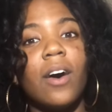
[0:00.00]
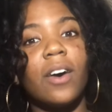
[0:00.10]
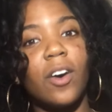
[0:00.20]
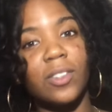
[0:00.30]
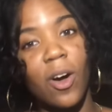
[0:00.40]

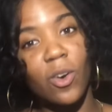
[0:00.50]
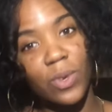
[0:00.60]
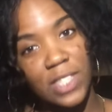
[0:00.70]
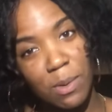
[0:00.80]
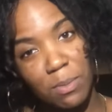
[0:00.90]
along with
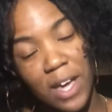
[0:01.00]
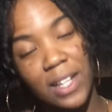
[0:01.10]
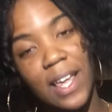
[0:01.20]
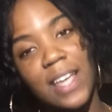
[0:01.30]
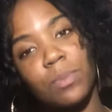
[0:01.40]
some of my
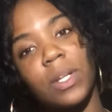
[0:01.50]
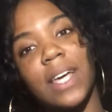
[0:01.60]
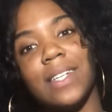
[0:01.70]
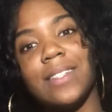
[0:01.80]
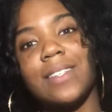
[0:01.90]
glass
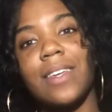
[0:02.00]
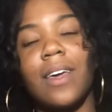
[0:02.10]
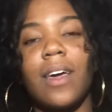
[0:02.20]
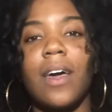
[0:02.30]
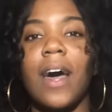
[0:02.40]
plates.
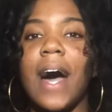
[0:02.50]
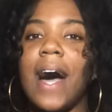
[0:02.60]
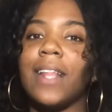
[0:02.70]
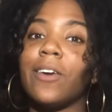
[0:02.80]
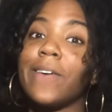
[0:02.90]
I
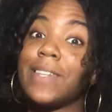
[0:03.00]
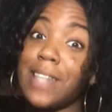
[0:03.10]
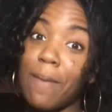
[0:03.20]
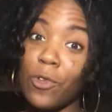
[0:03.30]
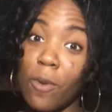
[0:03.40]
learned to
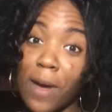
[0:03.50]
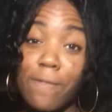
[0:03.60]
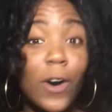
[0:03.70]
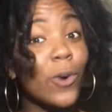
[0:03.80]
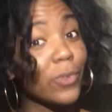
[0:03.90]
stop throwing my
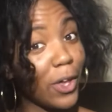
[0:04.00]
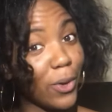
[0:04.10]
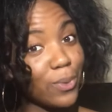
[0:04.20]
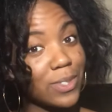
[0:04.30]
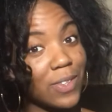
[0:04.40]
phone though,
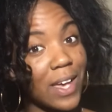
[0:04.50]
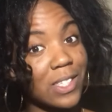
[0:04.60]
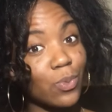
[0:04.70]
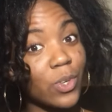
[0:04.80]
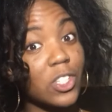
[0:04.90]
so that's
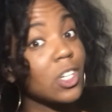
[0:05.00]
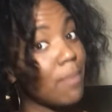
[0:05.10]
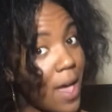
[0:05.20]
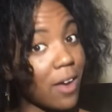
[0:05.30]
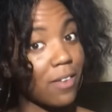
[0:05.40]
what should
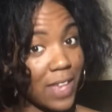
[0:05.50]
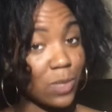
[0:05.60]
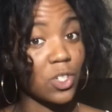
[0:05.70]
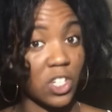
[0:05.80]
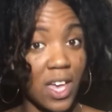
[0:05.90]
matter. That's
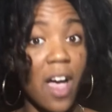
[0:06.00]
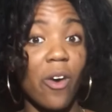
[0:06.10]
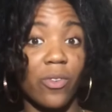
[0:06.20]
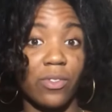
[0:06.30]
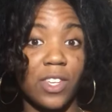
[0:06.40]
what should count.
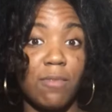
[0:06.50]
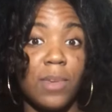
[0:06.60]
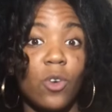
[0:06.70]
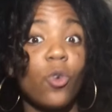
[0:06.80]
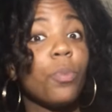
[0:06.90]
Give me
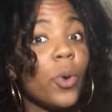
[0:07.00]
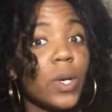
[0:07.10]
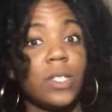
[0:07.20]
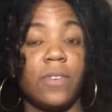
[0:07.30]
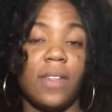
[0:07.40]
cool
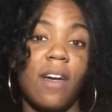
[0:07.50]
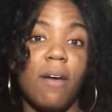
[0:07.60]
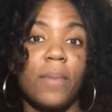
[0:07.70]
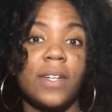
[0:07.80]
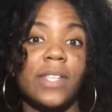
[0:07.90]
points for that
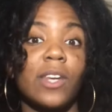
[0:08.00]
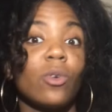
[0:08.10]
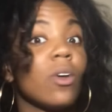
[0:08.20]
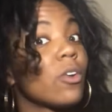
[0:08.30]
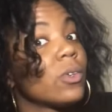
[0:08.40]
because I no
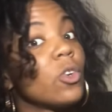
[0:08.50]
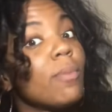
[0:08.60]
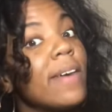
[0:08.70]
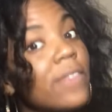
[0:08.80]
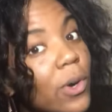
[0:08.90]
longer throw
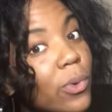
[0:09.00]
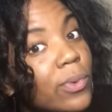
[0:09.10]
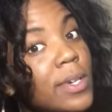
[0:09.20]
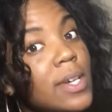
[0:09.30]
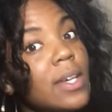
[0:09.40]
my
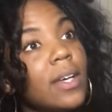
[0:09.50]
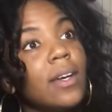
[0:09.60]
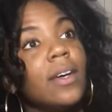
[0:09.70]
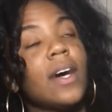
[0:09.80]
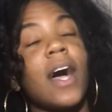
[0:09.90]
phone.
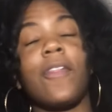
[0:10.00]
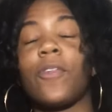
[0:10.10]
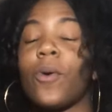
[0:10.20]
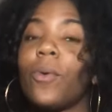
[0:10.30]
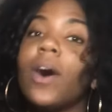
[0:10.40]
I
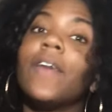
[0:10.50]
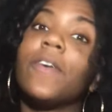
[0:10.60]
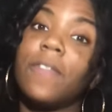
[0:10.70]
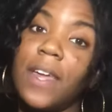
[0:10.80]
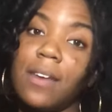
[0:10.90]
throw other
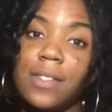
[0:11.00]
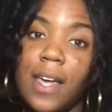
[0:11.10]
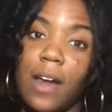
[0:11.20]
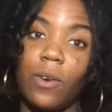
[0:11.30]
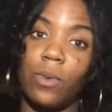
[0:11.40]
things that
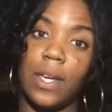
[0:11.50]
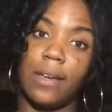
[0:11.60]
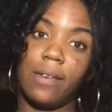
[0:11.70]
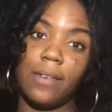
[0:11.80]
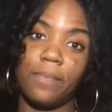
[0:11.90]
I don't
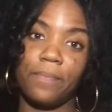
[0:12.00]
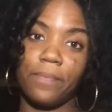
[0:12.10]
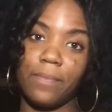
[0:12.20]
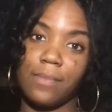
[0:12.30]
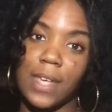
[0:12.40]
need,
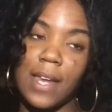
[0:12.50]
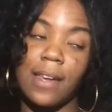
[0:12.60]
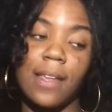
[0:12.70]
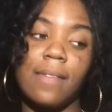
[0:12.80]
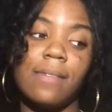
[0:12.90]
and I
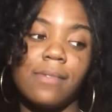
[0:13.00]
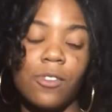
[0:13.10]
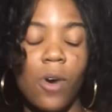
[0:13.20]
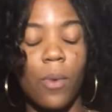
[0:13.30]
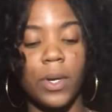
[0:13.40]
didn't
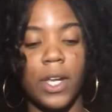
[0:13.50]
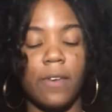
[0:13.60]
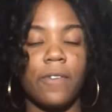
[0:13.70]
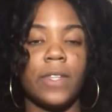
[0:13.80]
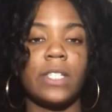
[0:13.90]
know I would need it
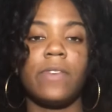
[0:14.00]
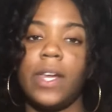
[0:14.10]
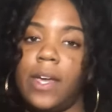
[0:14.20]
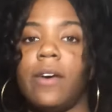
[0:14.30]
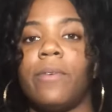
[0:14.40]
for this
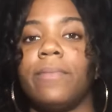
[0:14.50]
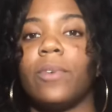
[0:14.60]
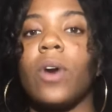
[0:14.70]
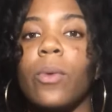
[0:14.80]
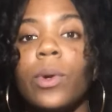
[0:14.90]
video,
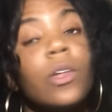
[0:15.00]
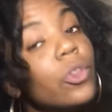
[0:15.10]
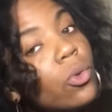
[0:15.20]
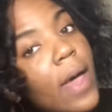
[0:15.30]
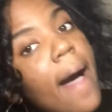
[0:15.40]
or I wouldn't have
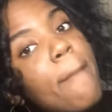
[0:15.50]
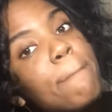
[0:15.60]
threw that.